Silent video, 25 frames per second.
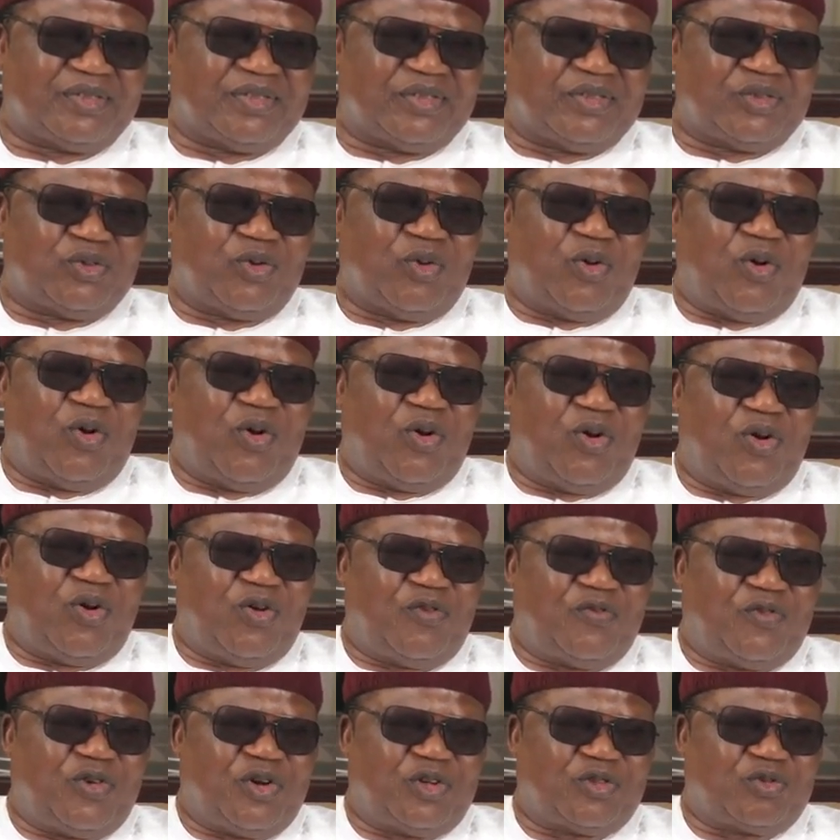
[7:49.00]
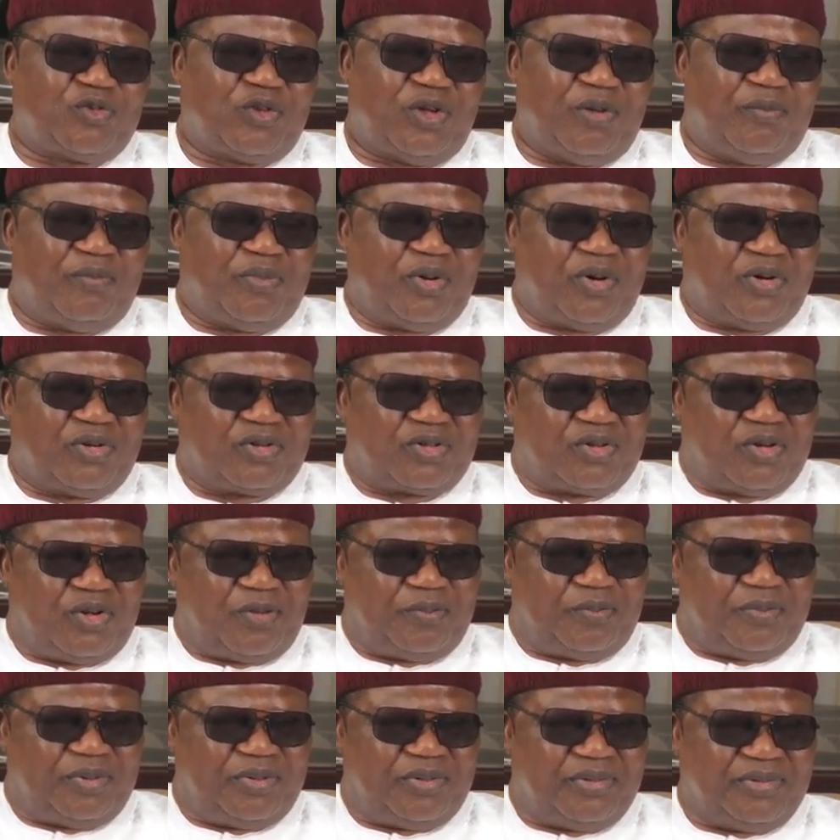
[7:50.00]
So all of us were brought
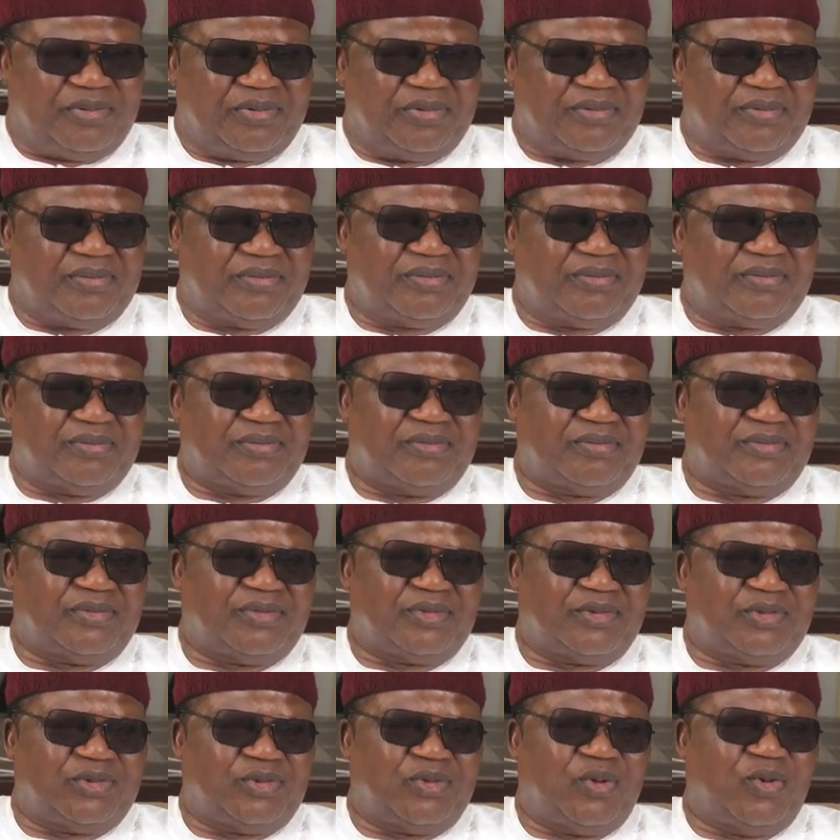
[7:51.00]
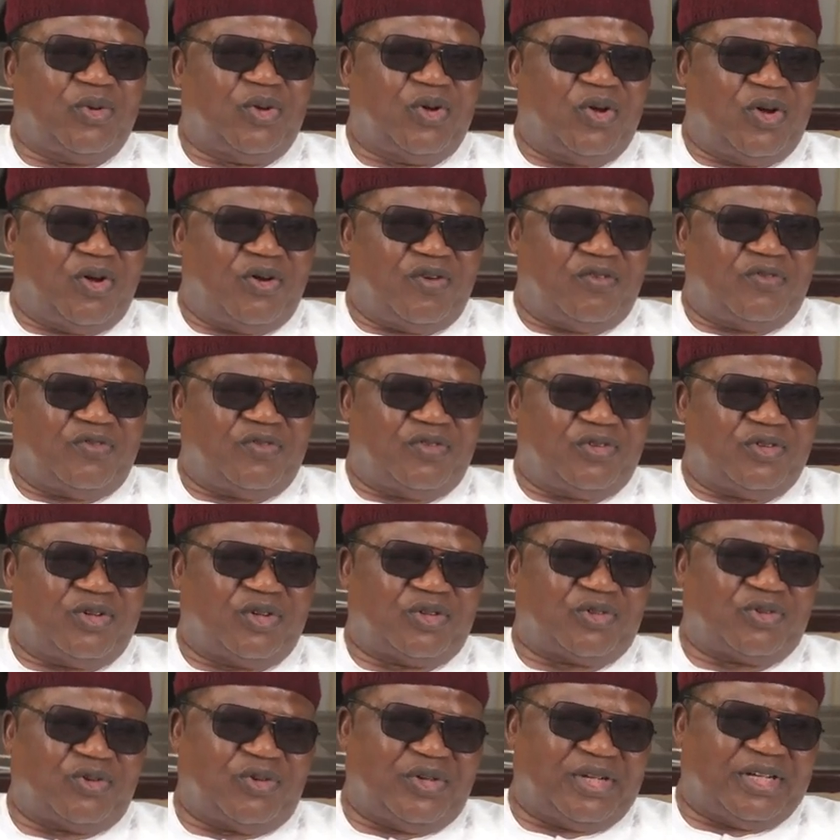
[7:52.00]
up to love,
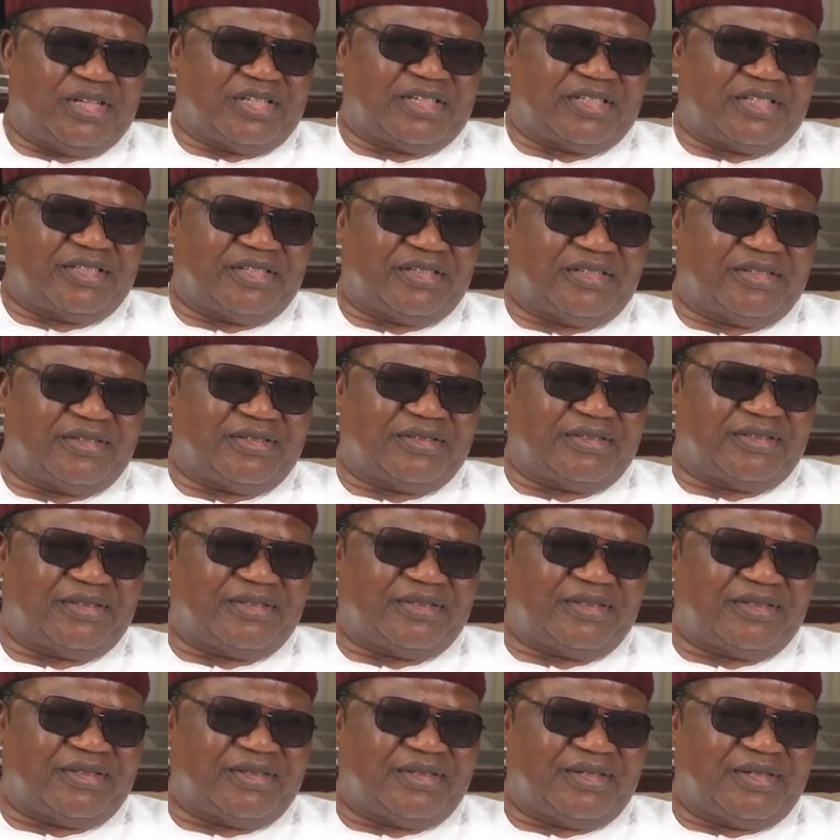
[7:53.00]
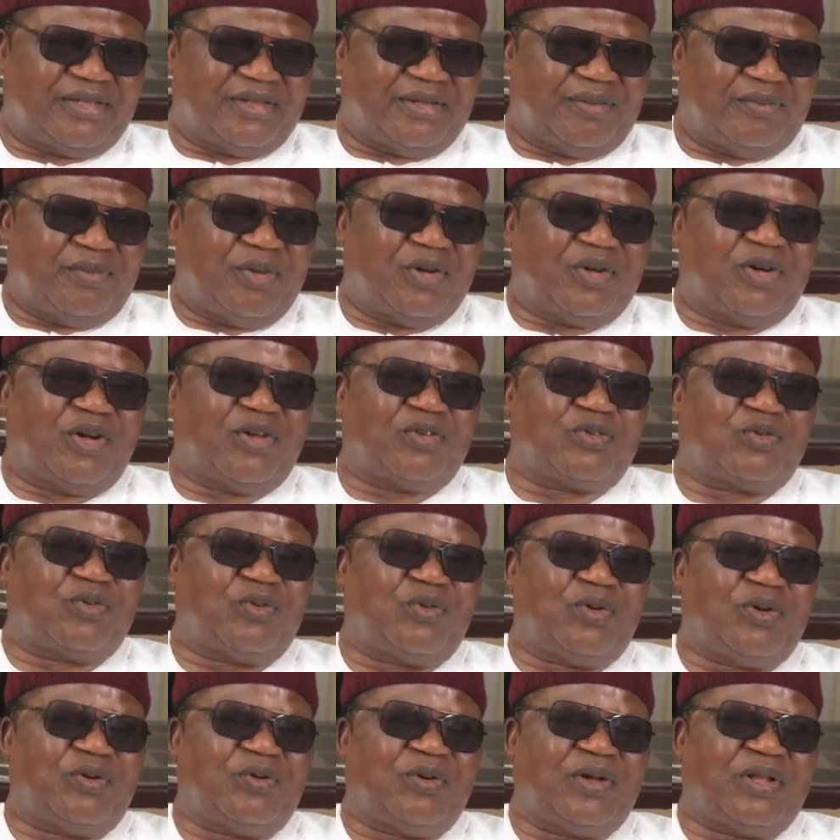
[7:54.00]
not to hate. Because
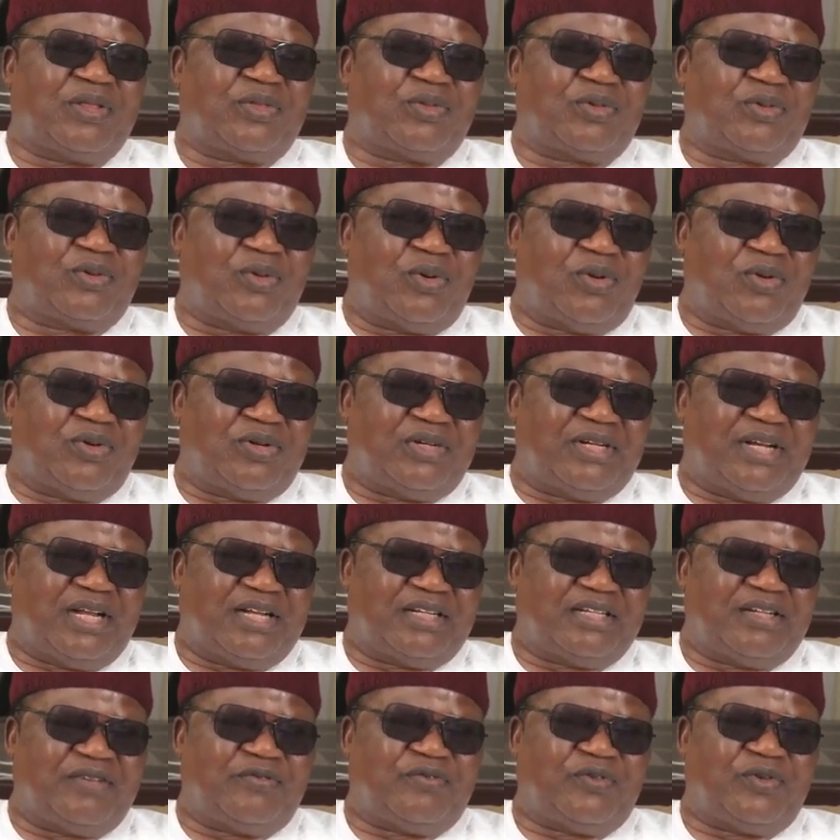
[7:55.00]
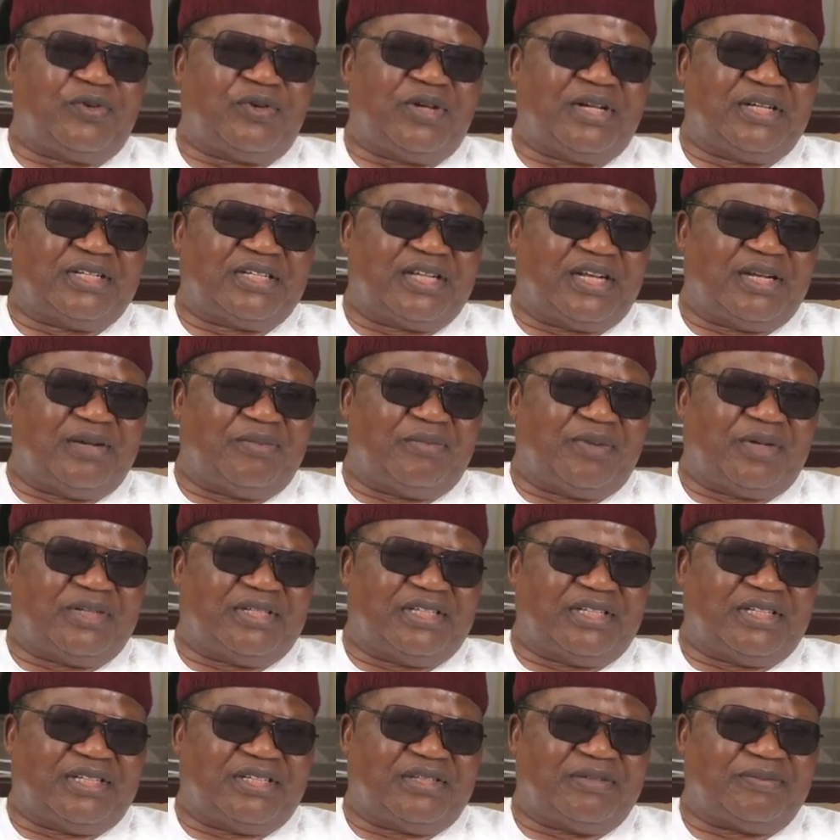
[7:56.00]
we were told that if you hate
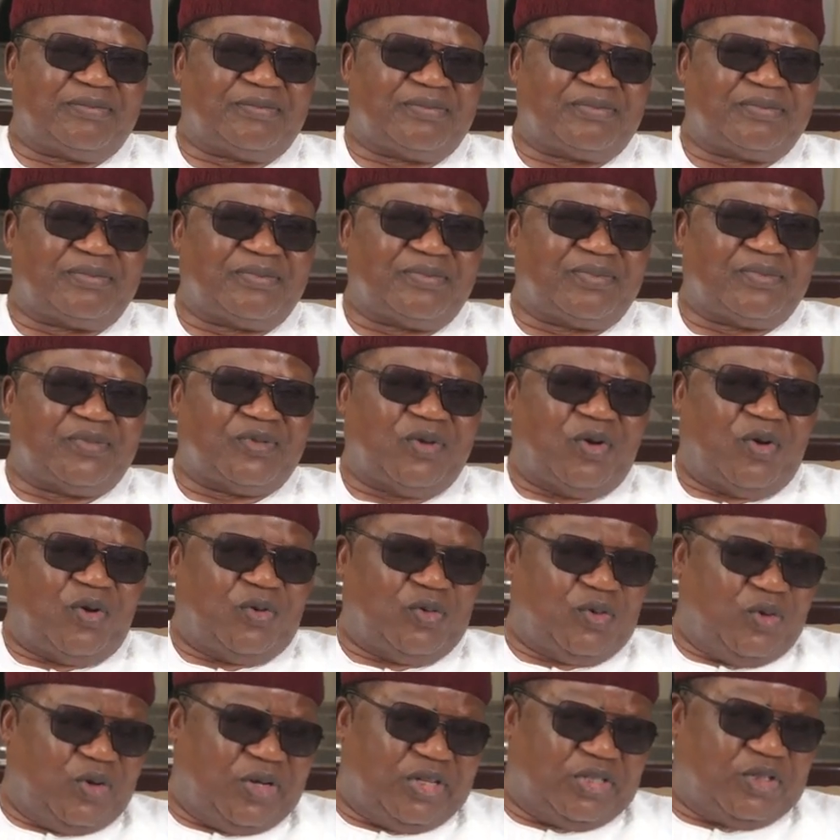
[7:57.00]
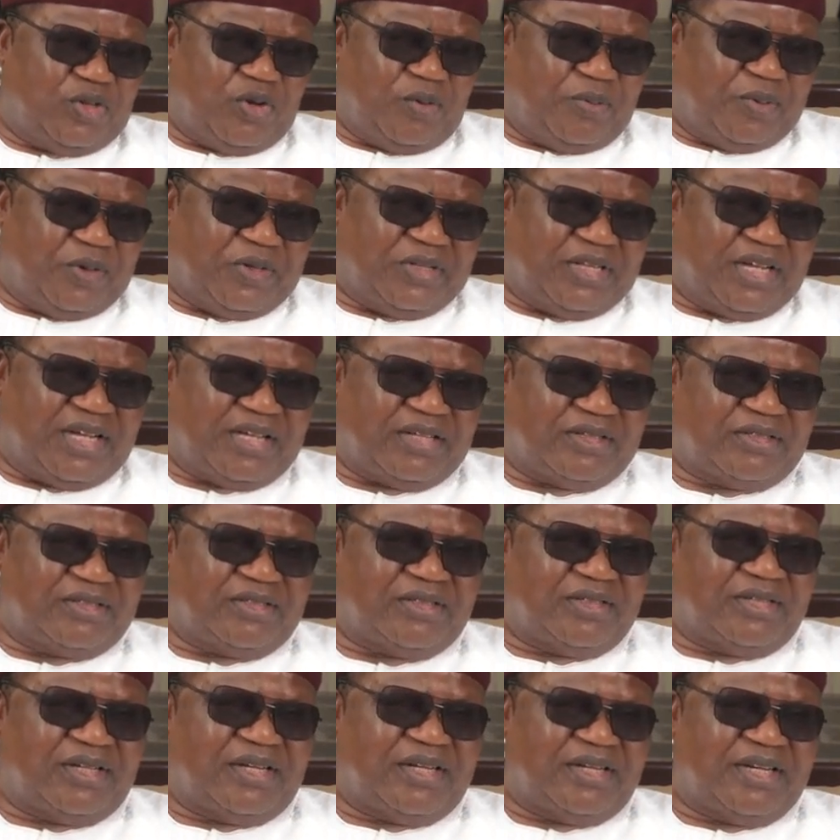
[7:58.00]
anybody, or you hate your brother,
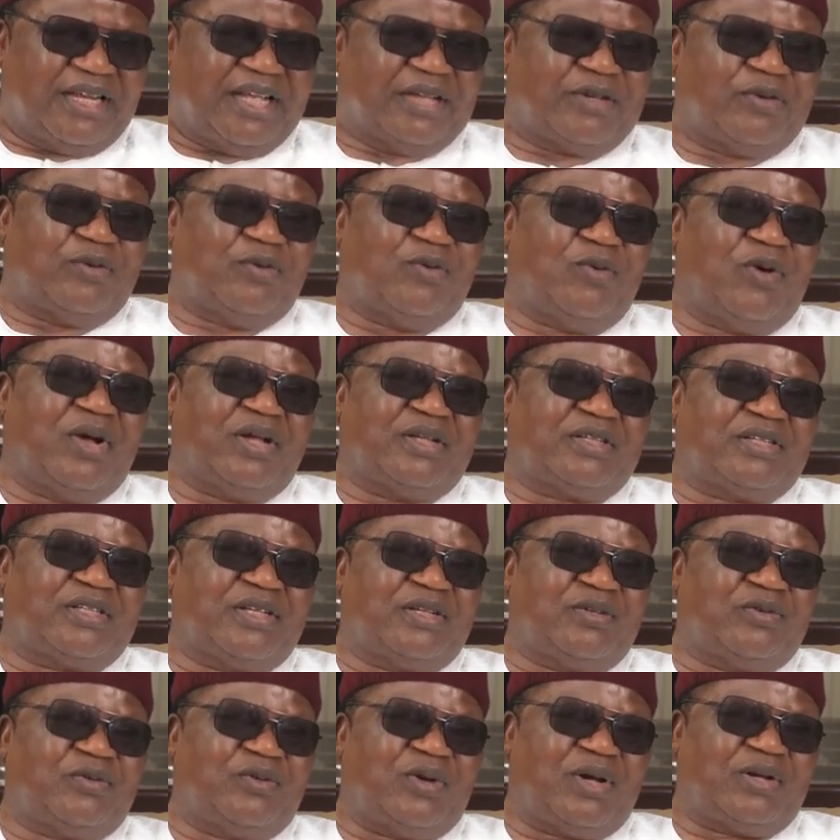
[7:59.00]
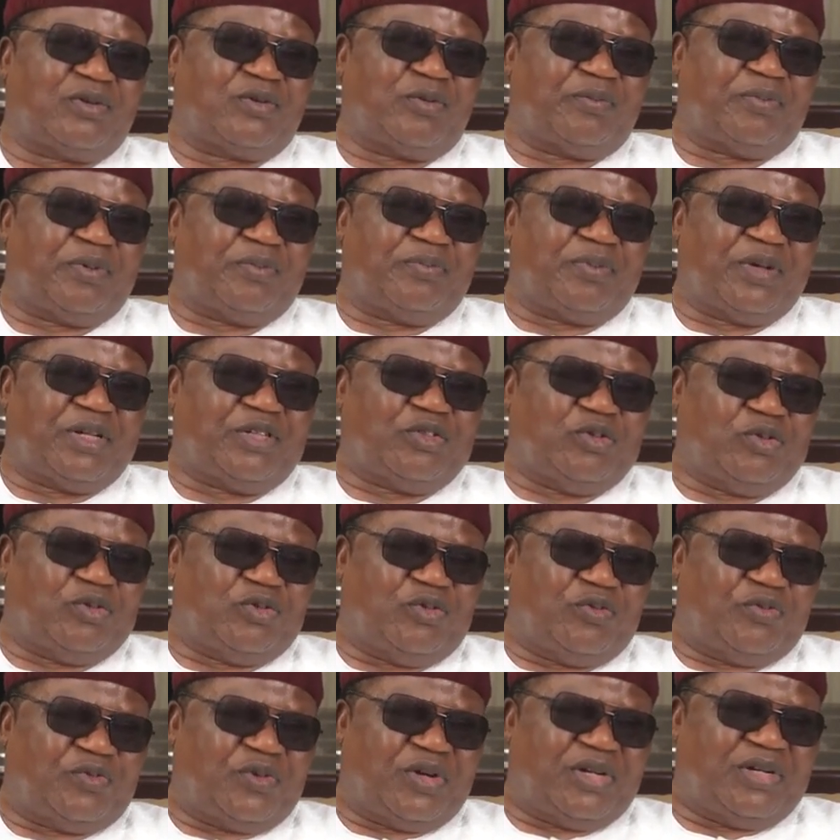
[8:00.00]
like you go and say you want to prepare
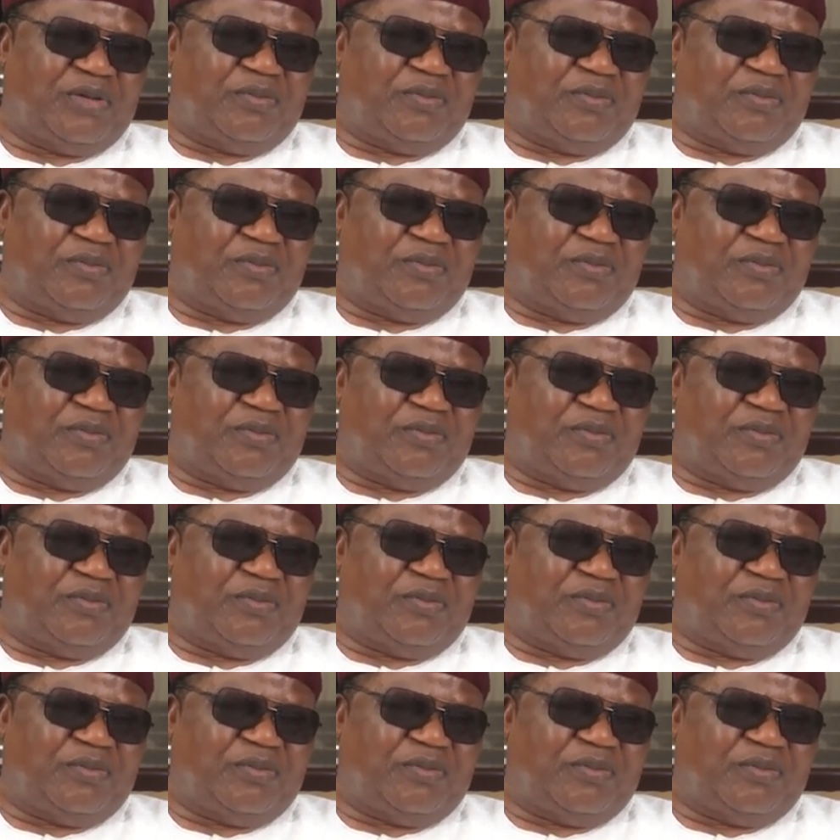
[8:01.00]
juju for